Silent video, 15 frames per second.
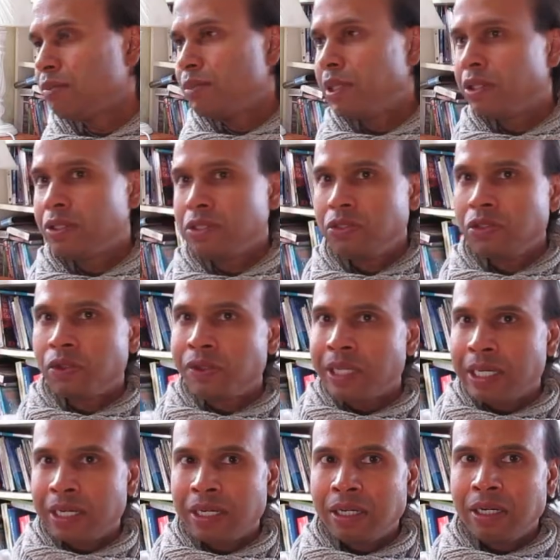because you're
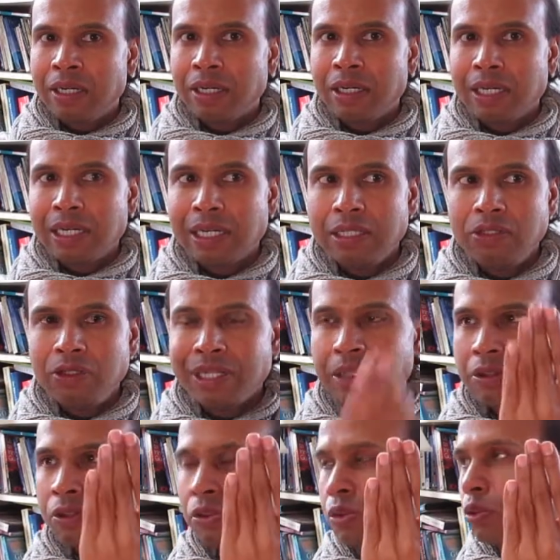there and you
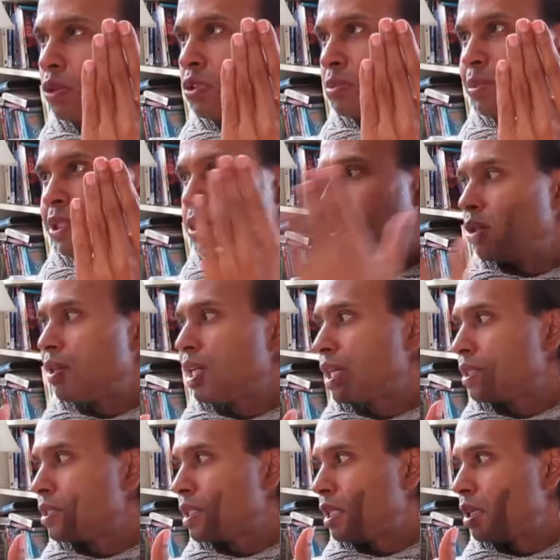get the thoughts, but you don't
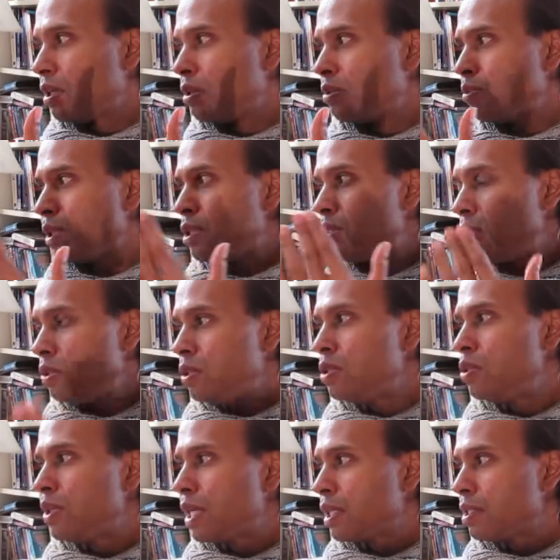act out. But as soon
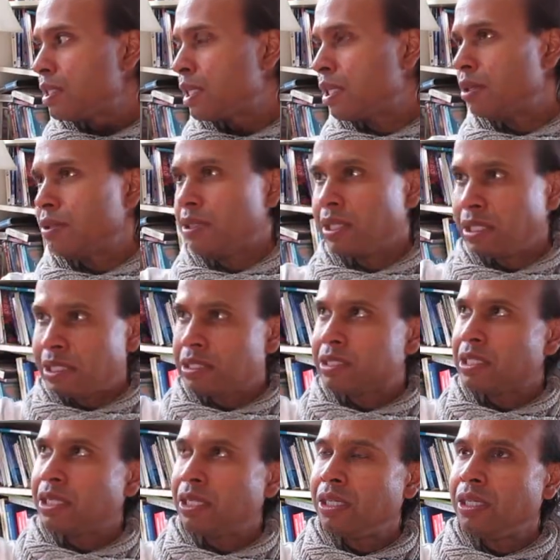as you act out, like let's
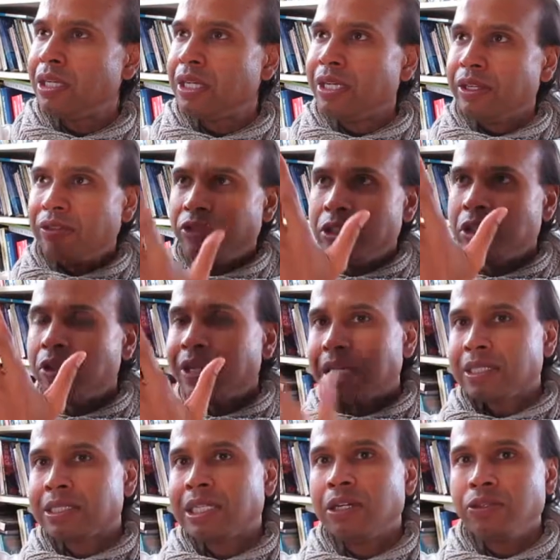say, if you don't
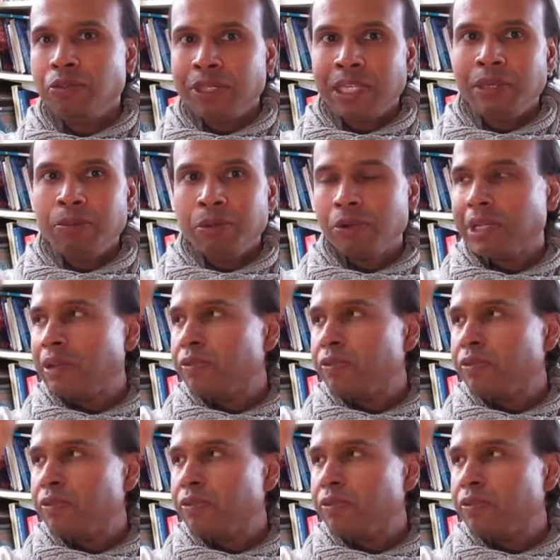act out, you keep your